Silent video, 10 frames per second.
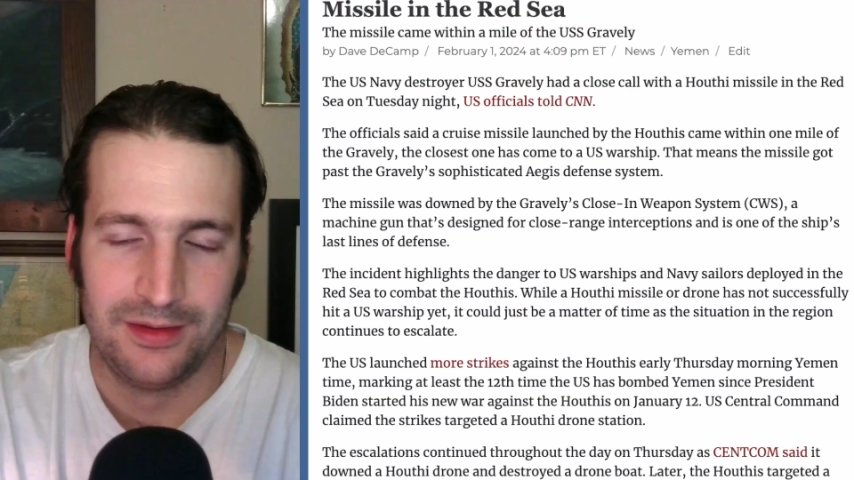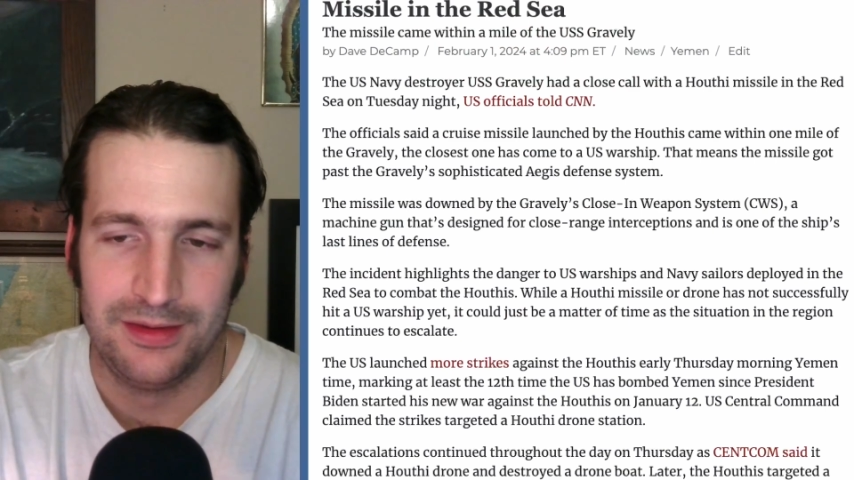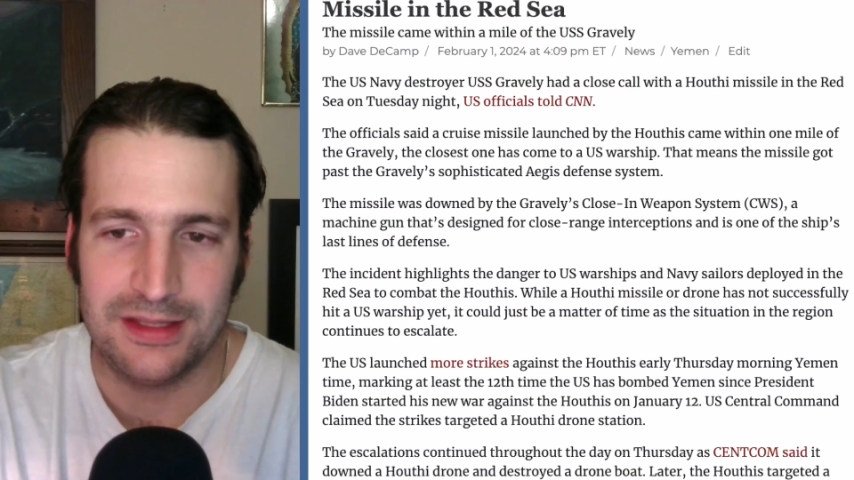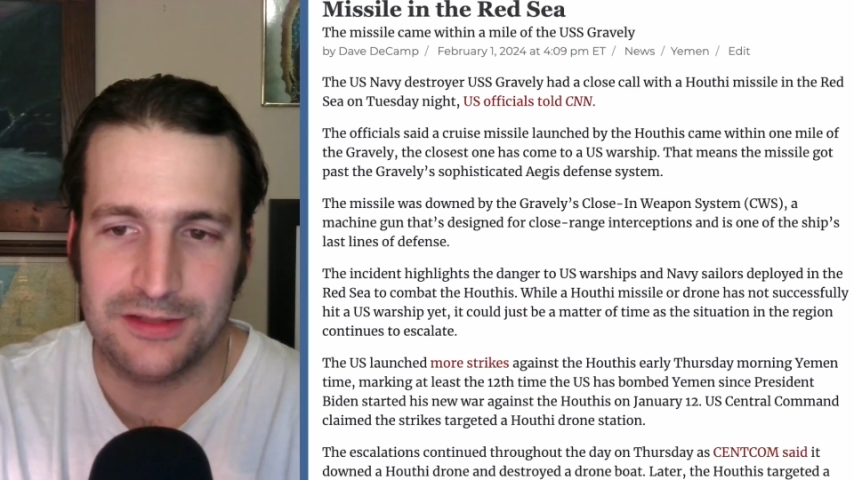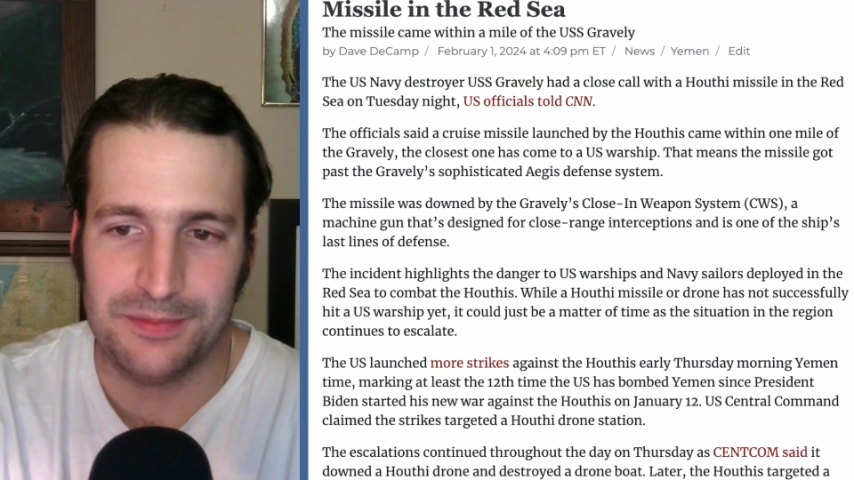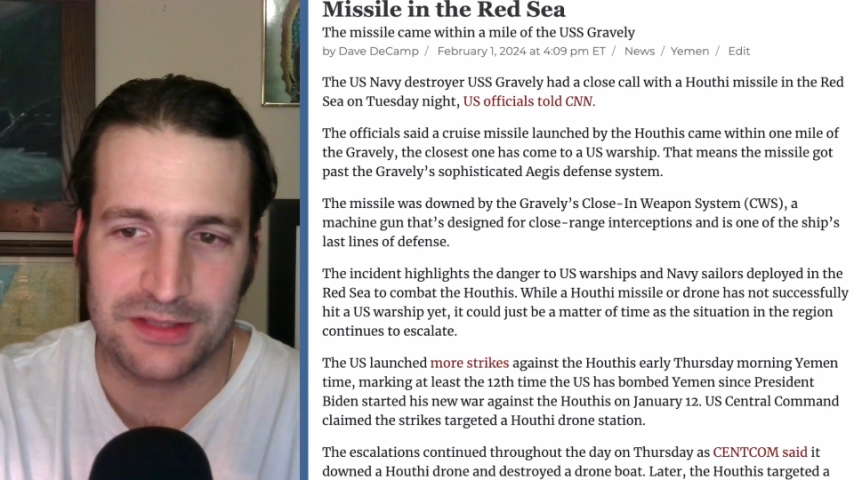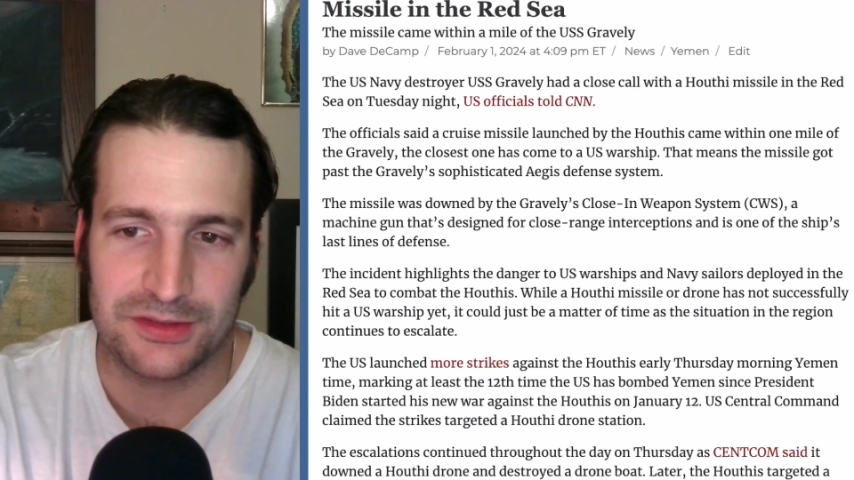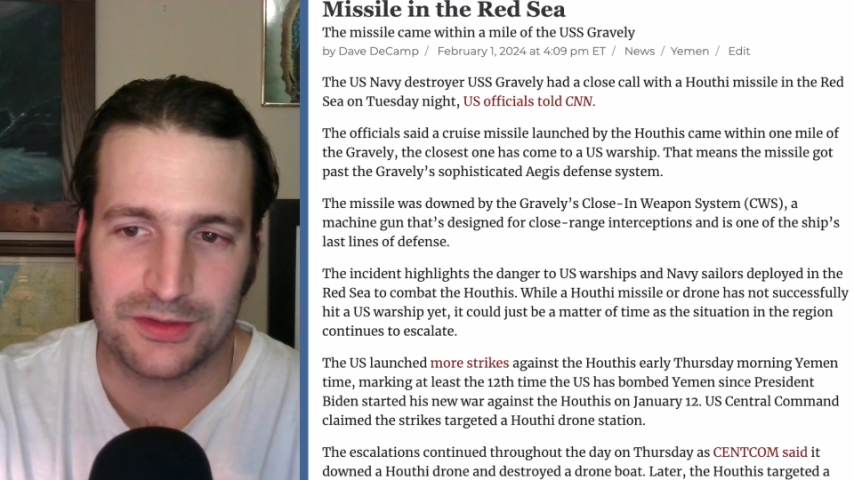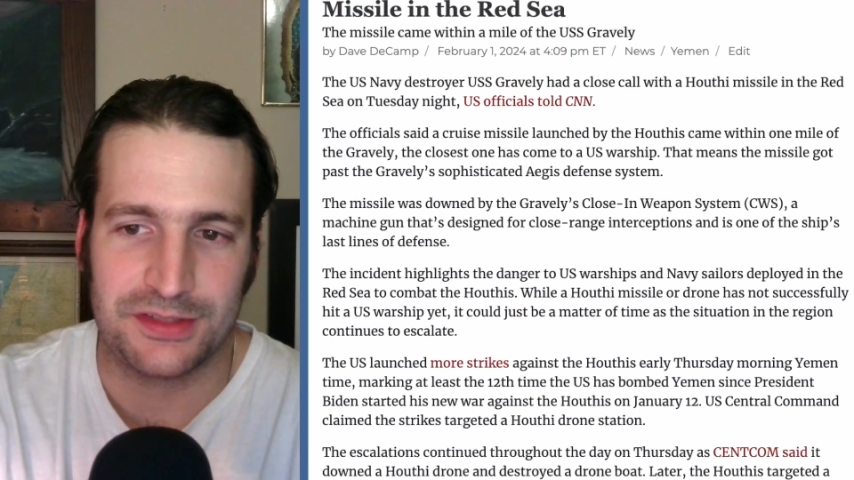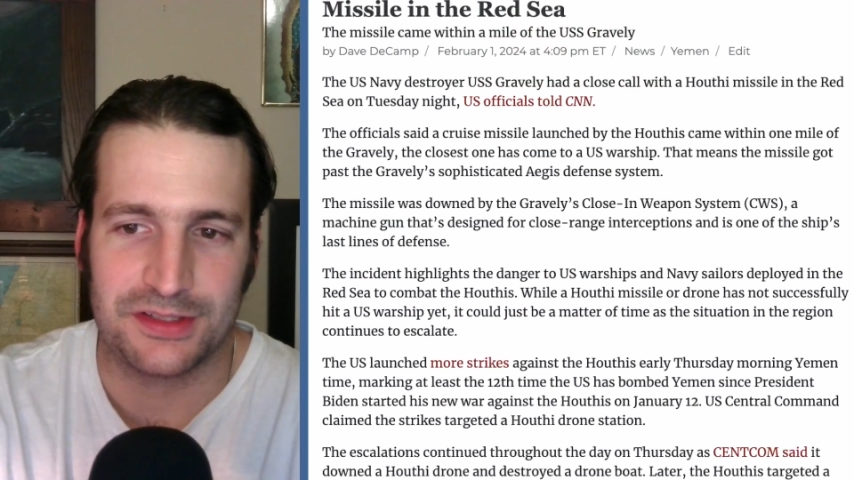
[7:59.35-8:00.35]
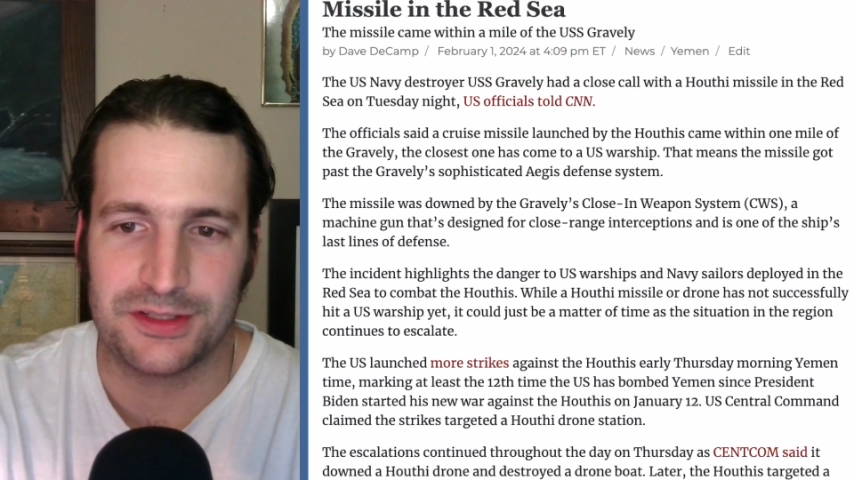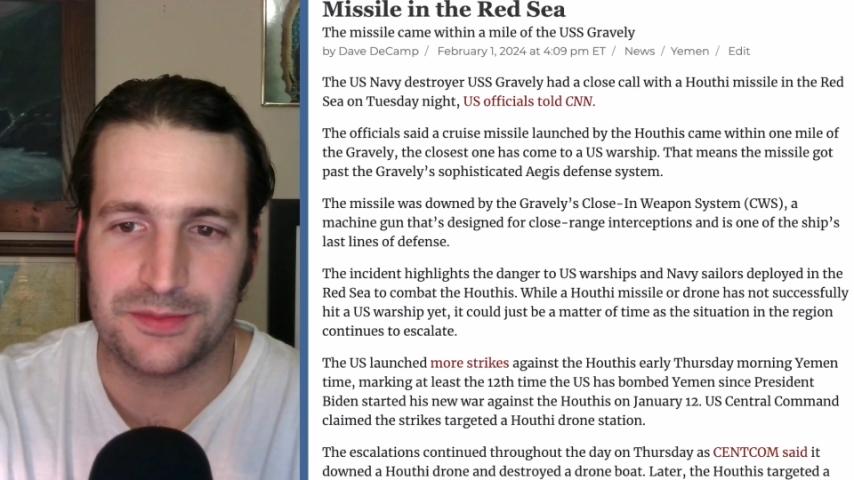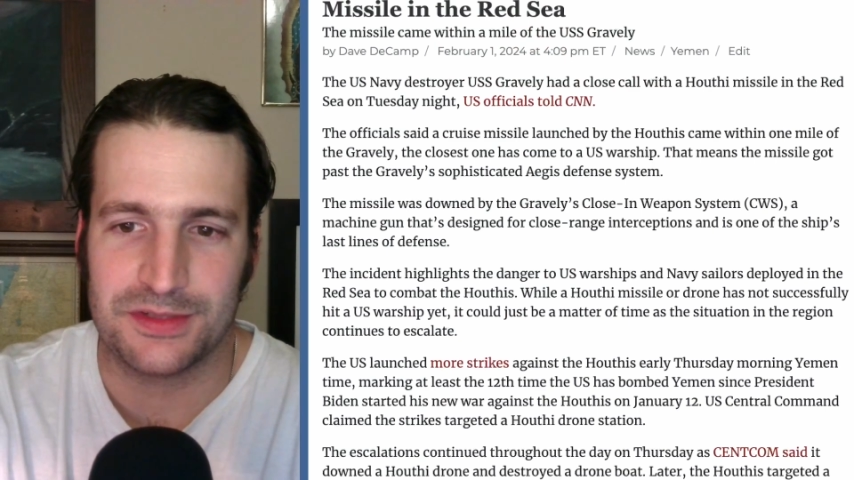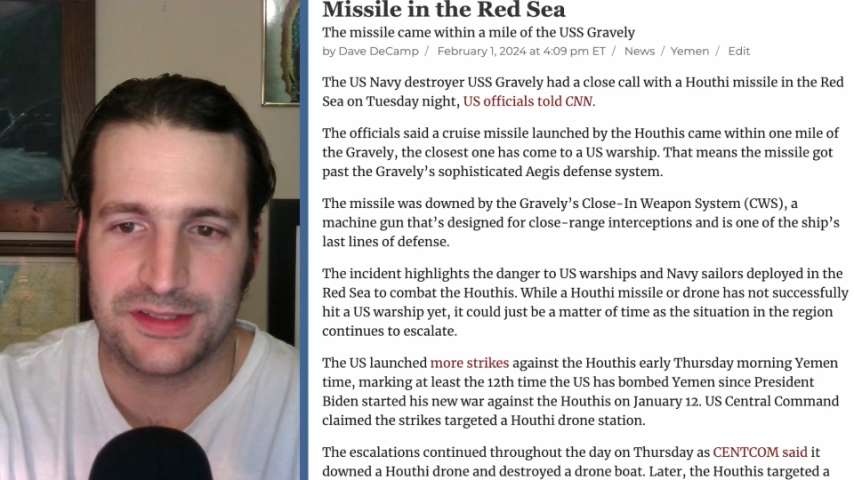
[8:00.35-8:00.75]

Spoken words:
these missile systems and